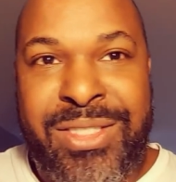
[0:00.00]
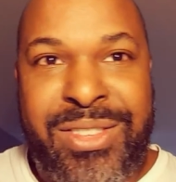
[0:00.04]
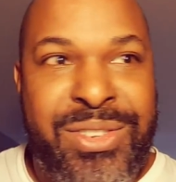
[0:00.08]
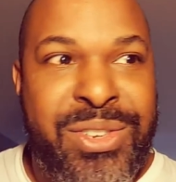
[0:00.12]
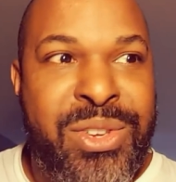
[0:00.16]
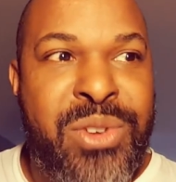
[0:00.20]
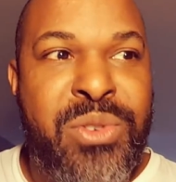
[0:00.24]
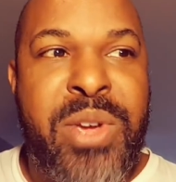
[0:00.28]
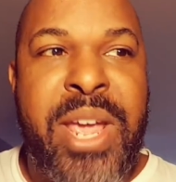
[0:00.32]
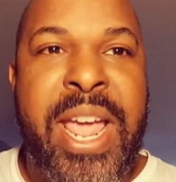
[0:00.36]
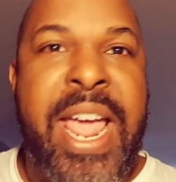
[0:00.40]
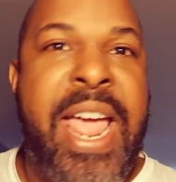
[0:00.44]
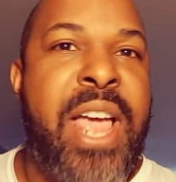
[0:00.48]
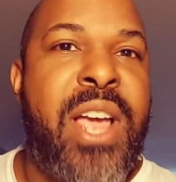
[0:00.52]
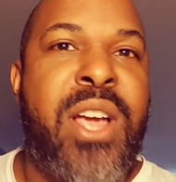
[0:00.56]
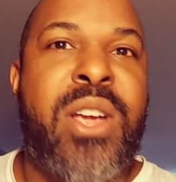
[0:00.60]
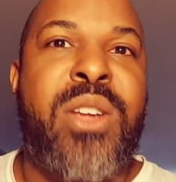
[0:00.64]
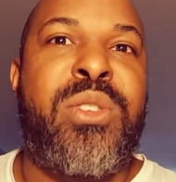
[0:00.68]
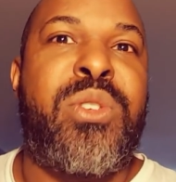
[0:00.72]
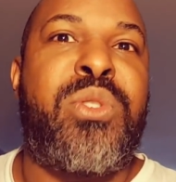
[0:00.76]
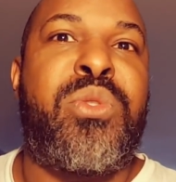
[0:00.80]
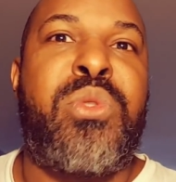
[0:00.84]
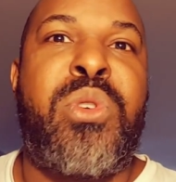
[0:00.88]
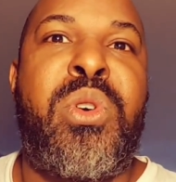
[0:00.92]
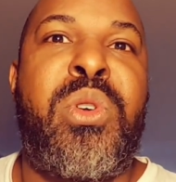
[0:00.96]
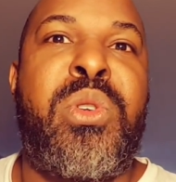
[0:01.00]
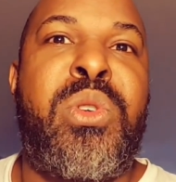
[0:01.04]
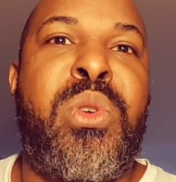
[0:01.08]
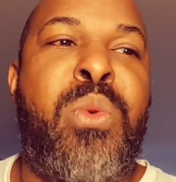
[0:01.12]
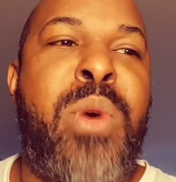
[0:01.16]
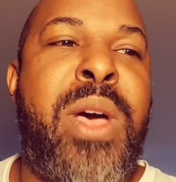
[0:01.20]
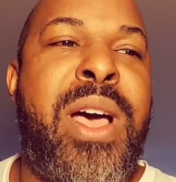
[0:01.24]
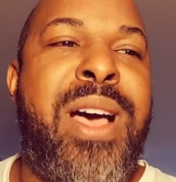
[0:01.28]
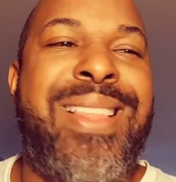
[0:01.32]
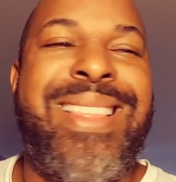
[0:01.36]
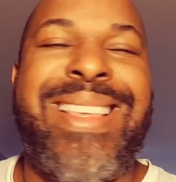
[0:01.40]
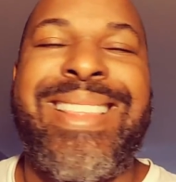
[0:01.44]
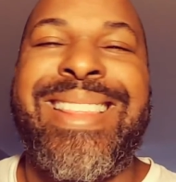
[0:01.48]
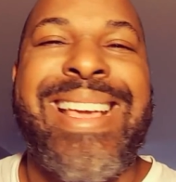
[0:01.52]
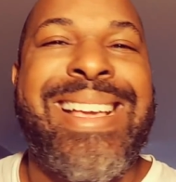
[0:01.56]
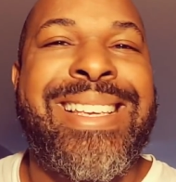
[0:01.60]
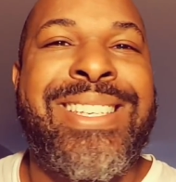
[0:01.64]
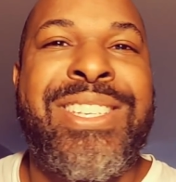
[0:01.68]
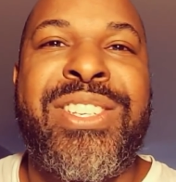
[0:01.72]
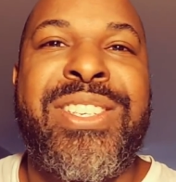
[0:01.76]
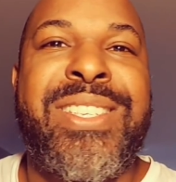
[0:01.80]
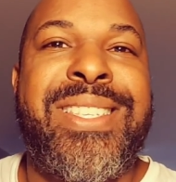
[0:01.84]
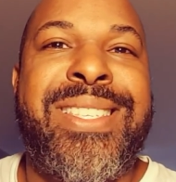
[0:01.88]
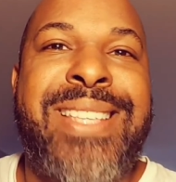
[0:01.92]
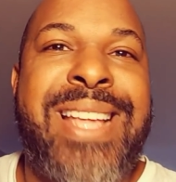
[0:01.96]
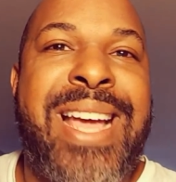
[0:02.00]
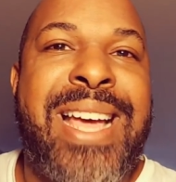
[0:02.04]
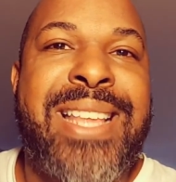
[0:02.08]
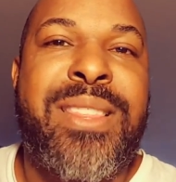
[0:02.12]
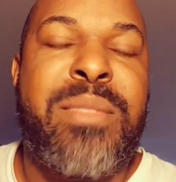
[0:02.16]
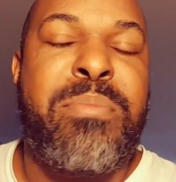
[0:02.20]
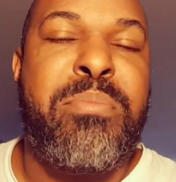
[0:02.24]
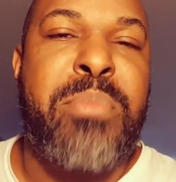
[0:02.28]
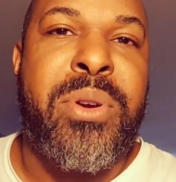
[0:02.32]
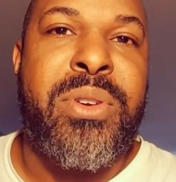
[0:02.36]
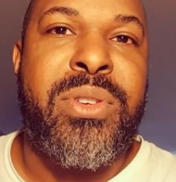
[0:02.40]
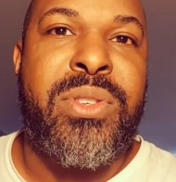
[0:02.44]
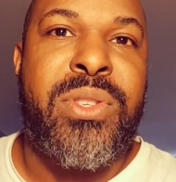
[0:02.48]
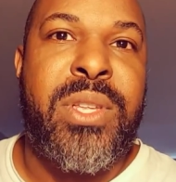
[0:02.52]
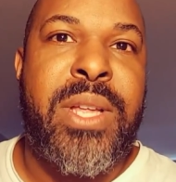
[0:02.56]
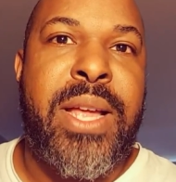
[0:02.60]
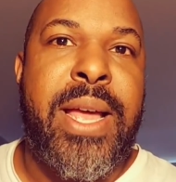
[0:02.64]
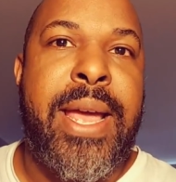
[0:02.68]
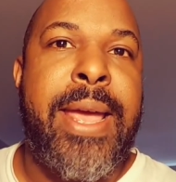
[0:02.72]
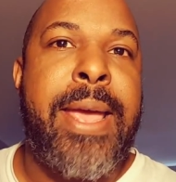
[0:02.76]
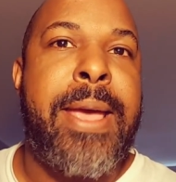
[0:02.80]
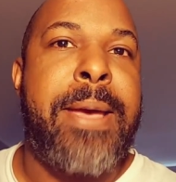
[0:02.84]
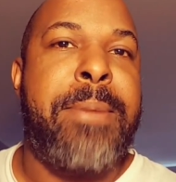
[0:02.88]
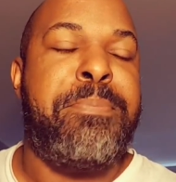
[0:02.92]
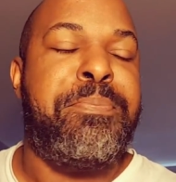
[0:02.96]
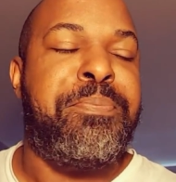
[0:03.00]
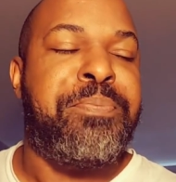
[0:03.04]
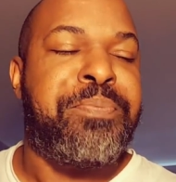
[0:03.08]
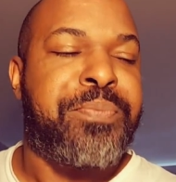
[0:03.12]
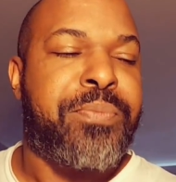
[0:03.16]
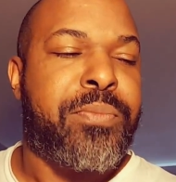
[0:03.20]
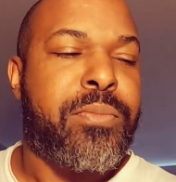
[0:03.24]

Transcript: you can't control Noelle, and that's just not the person I am.